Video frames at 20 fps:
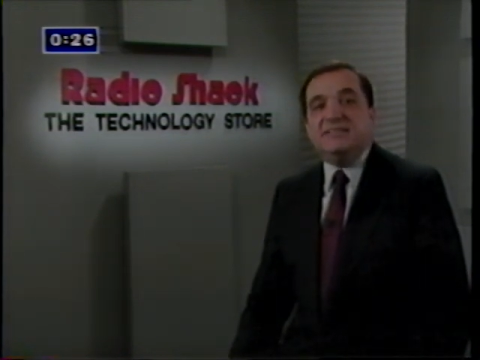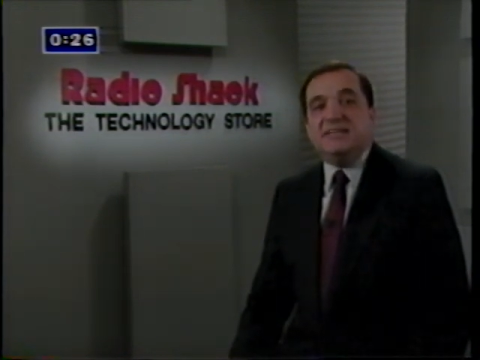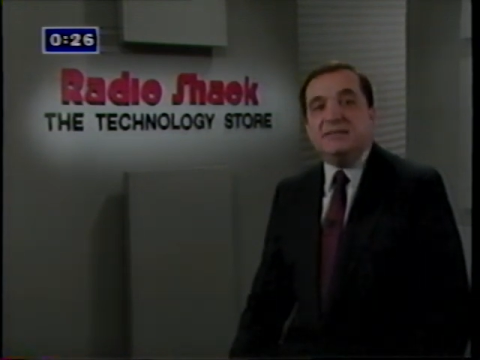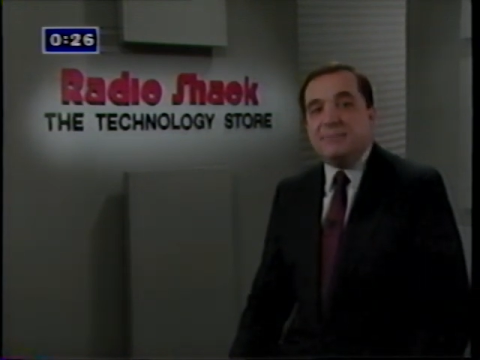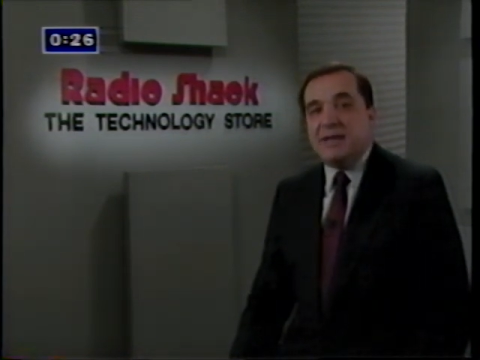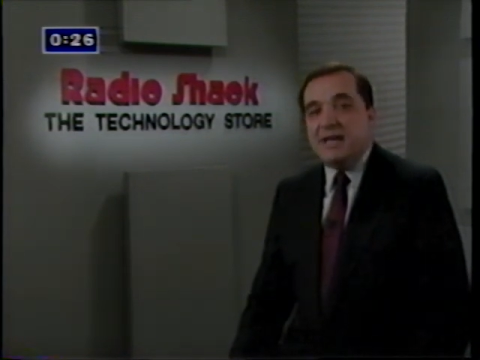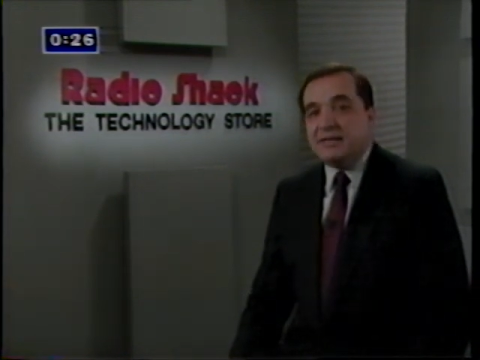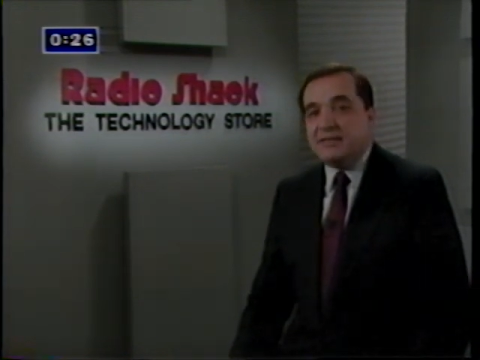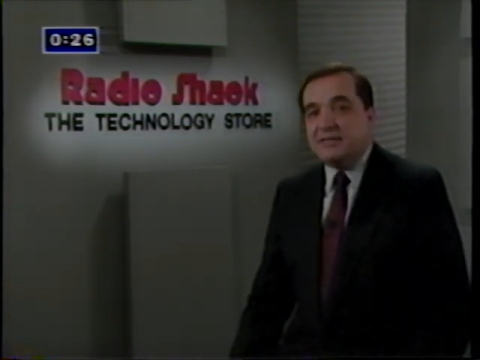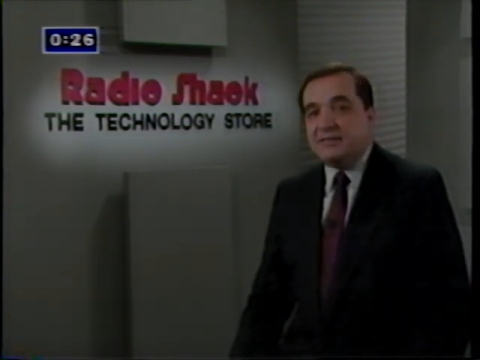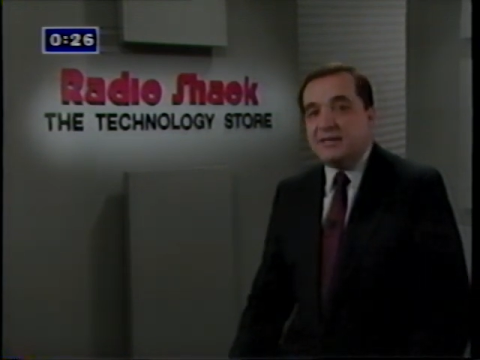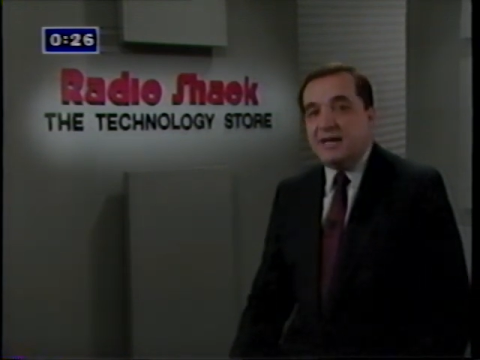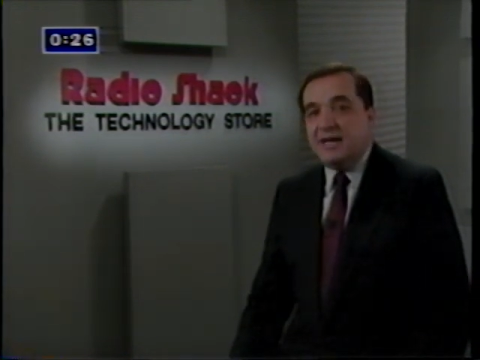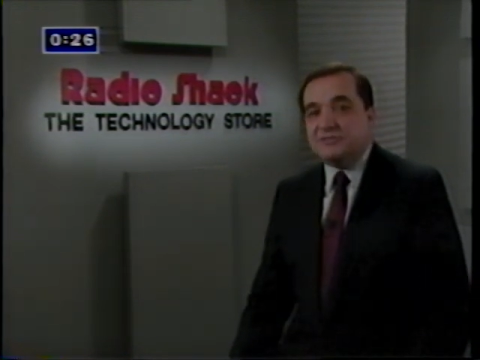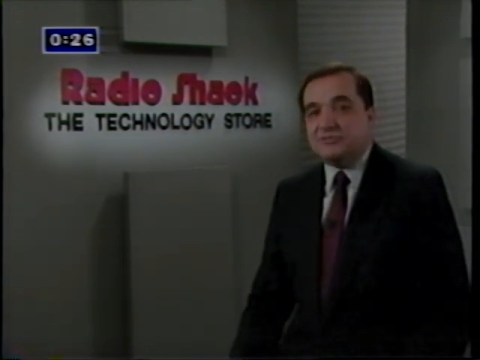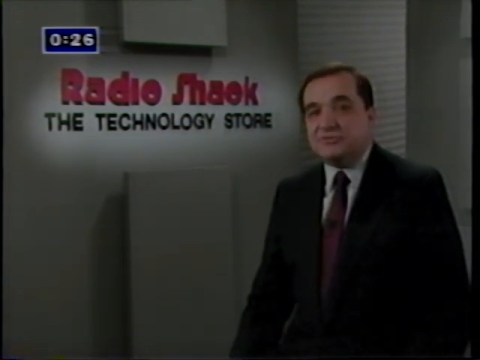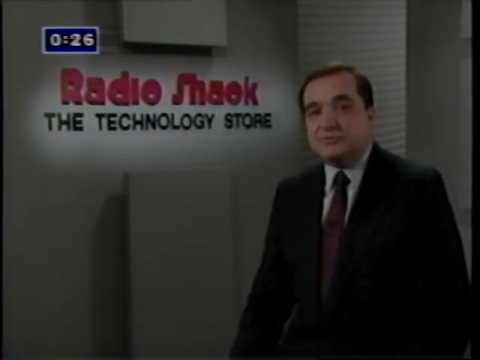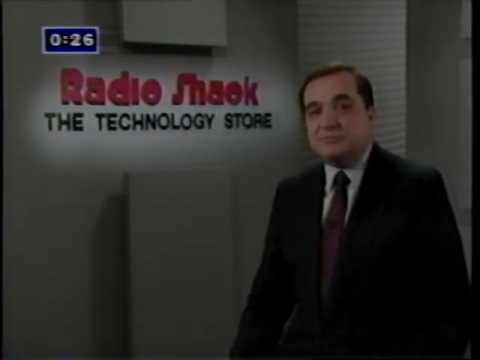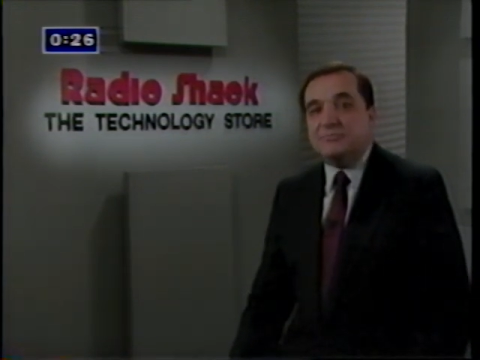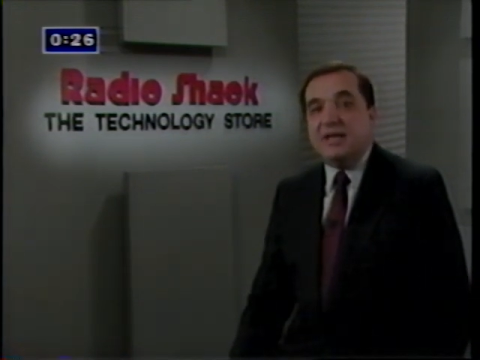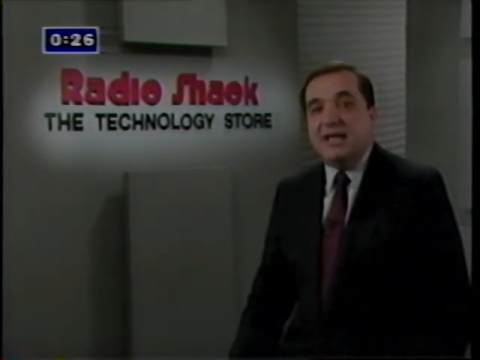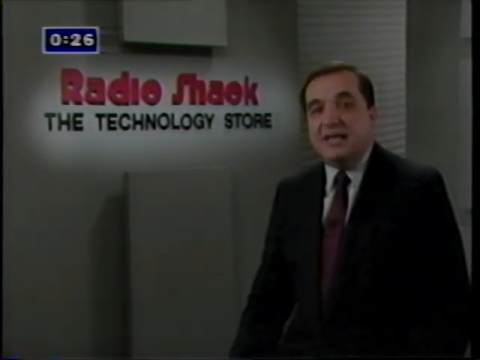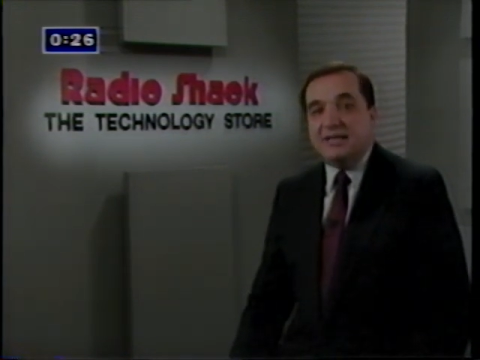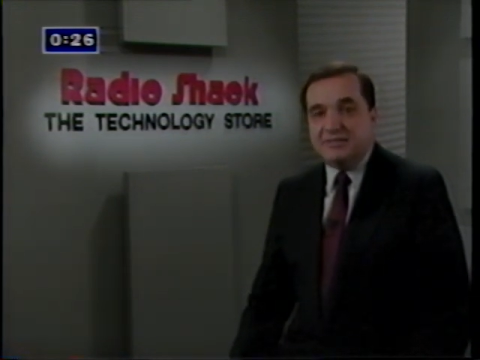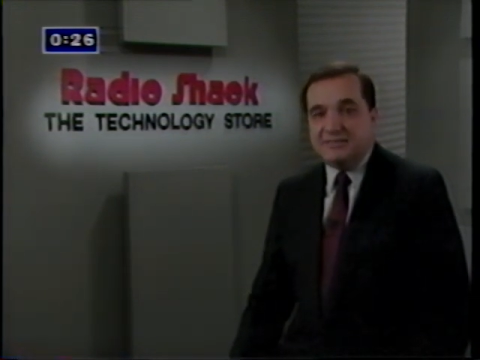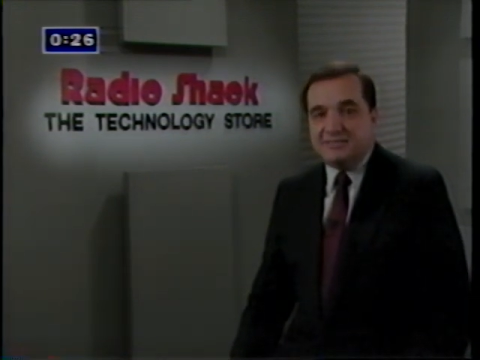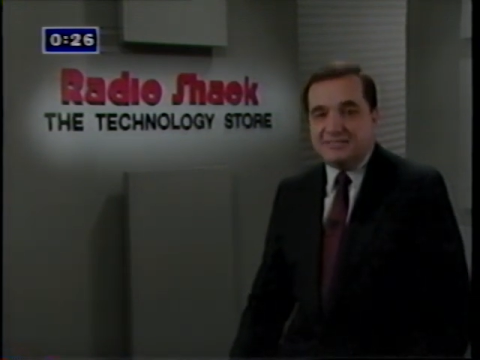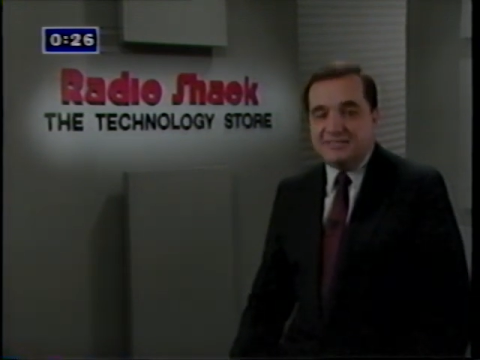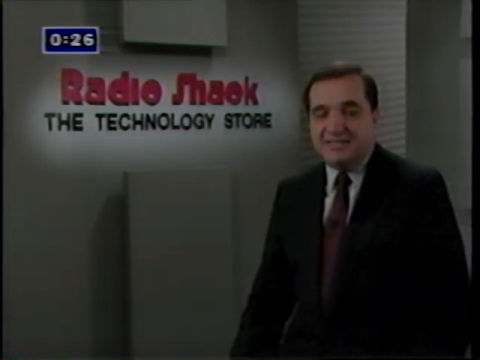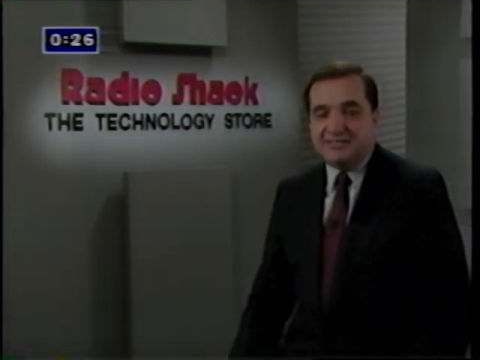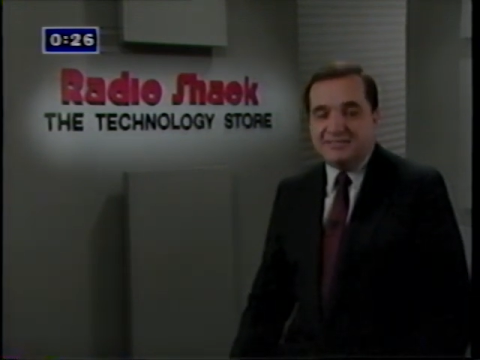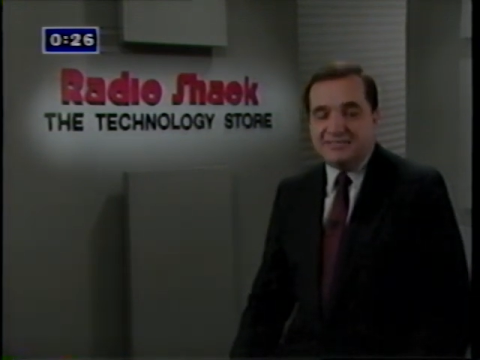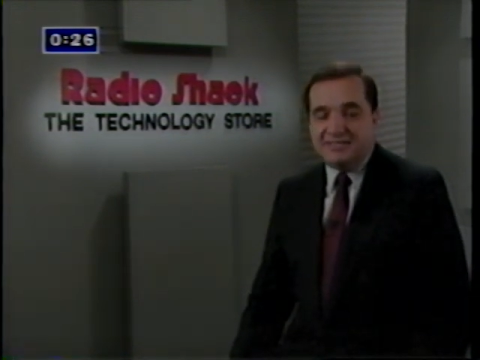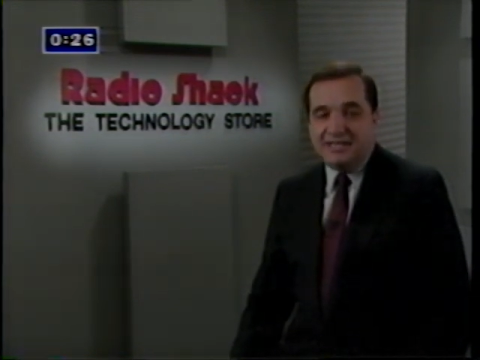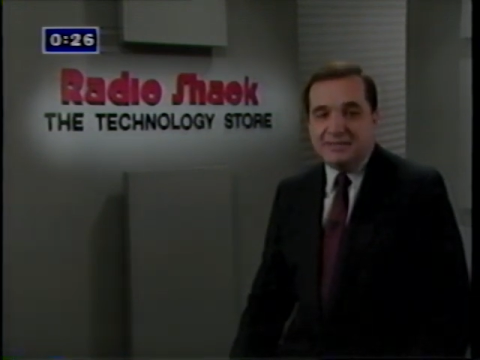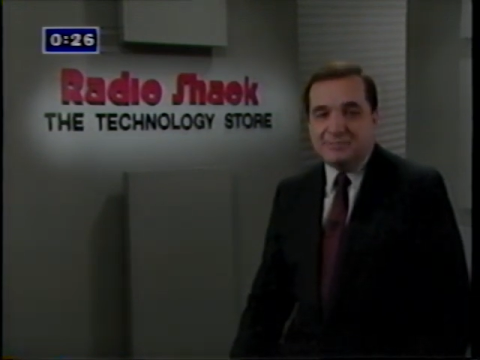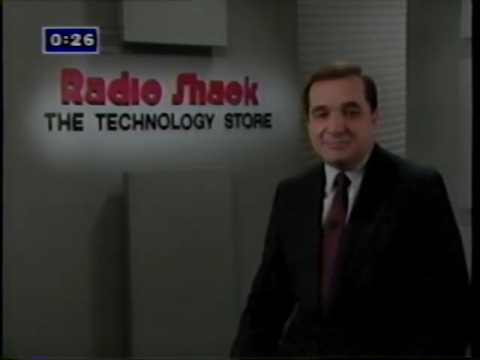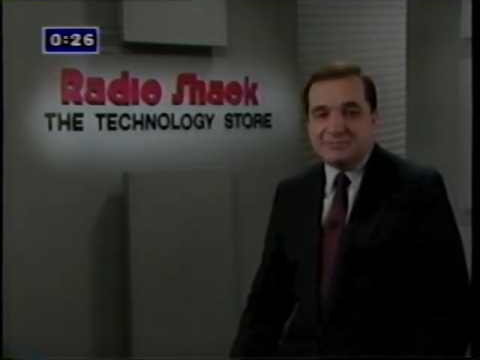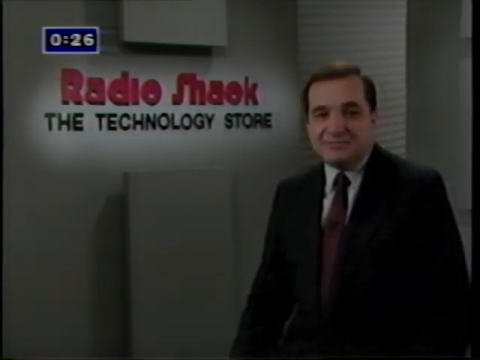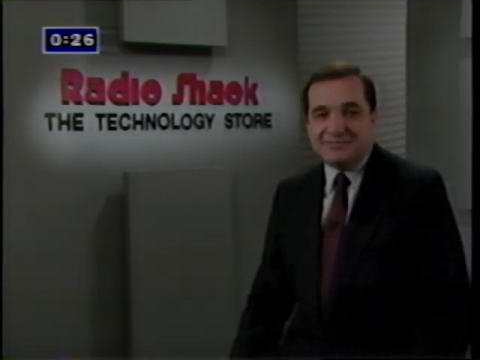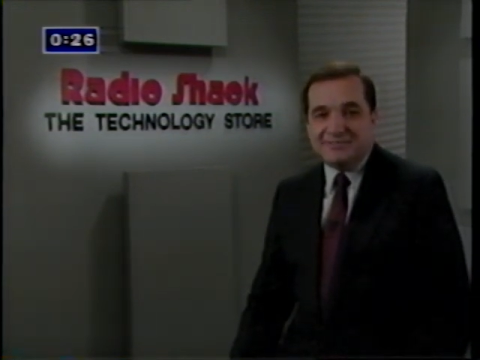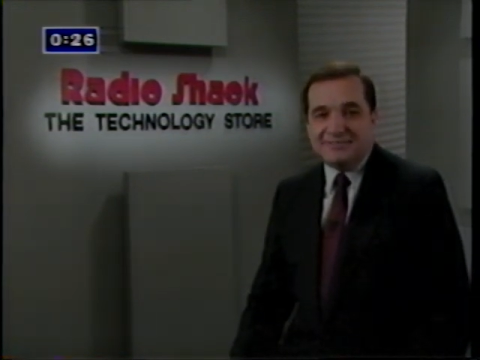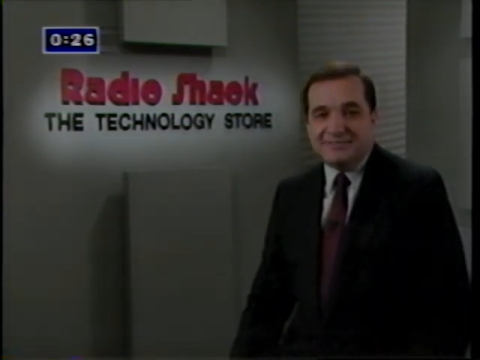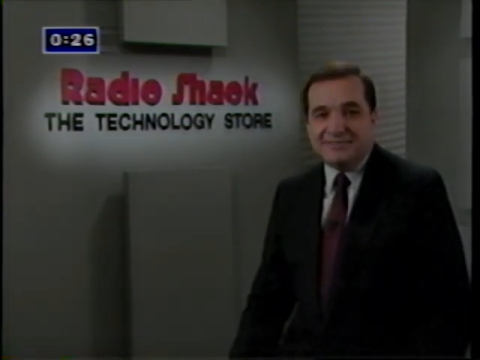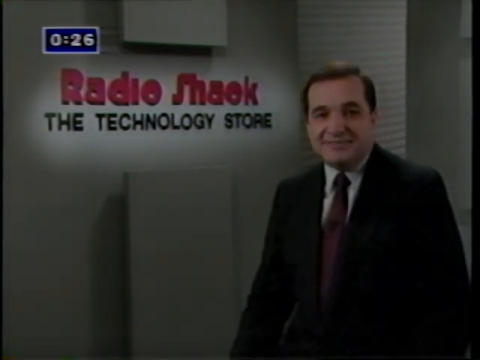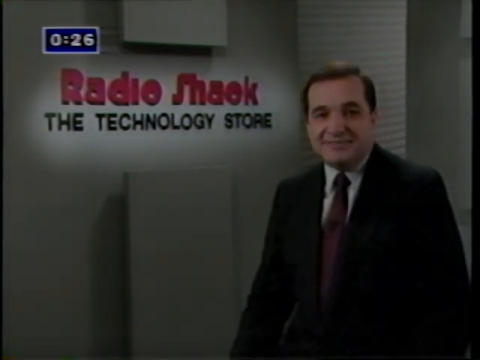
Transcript: demagnetizer and cassette tapes.